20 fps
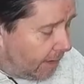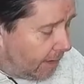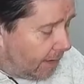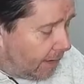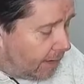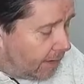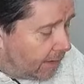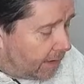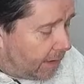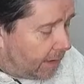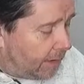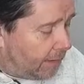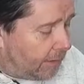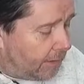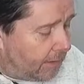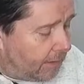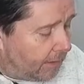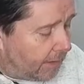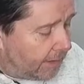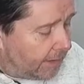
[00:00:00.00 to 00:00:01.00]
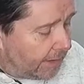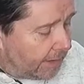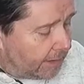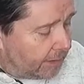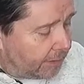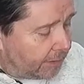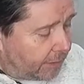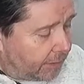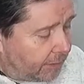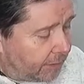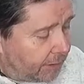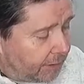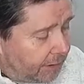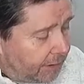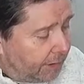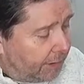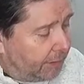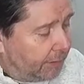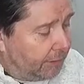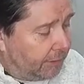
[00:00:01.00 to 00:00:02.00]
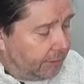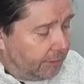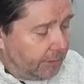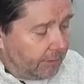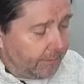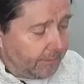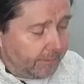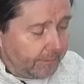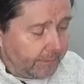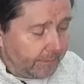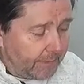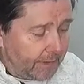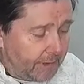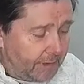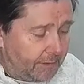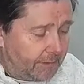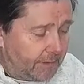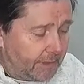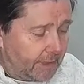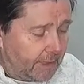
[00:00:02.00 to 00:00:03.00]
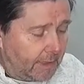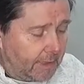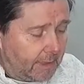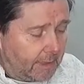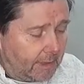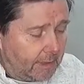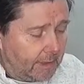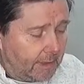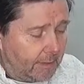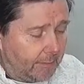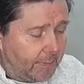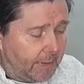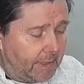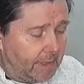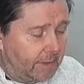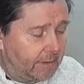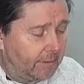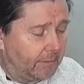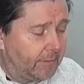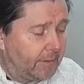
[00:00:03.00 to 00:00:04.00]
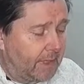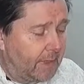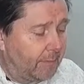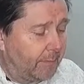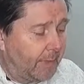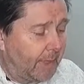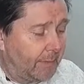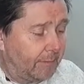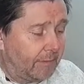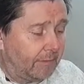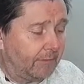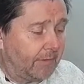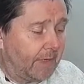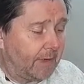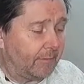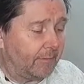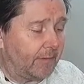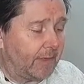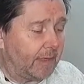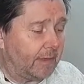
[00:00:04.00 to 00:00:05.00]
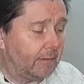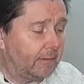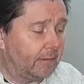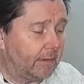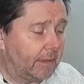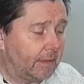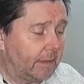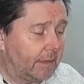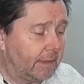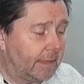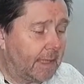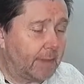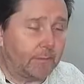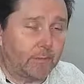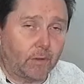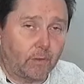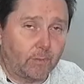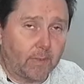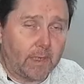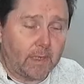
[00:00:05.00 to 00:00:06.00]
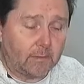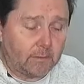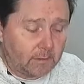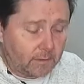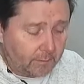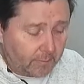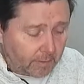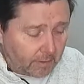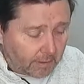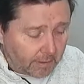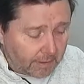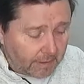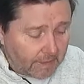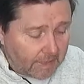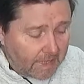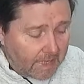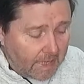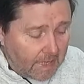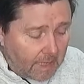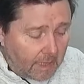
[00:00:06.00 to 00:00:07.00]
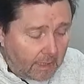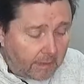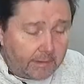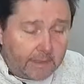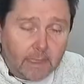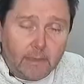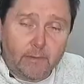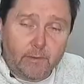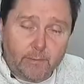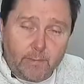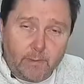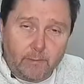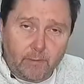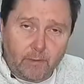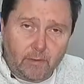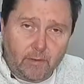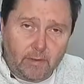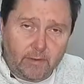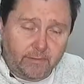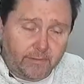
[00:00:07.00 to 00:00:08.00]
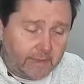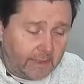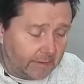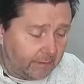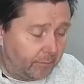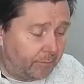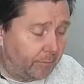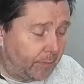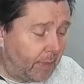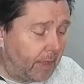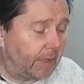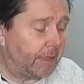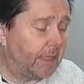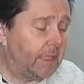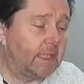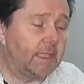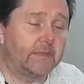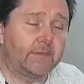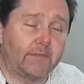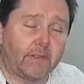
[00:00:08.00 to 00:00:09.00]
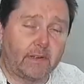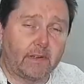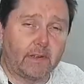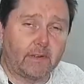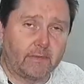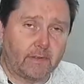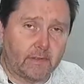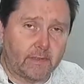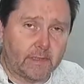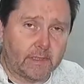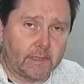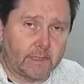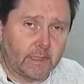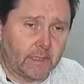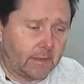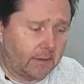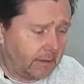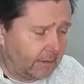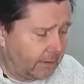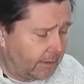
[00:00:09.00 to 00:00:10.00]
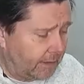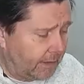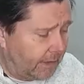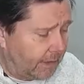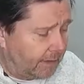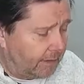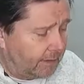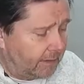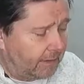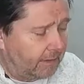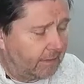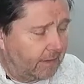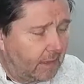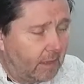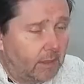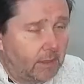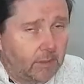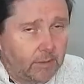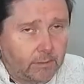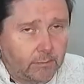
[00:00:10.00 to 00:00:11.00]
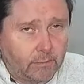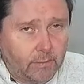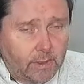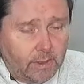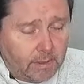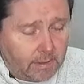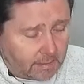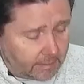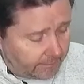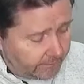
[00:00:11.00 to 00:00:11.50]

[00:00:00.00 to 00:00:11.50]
So I then took to using a piece of sandpaper wrapped around a laptop power supply, and that has been quite effective, but it's very, very slow and hard work.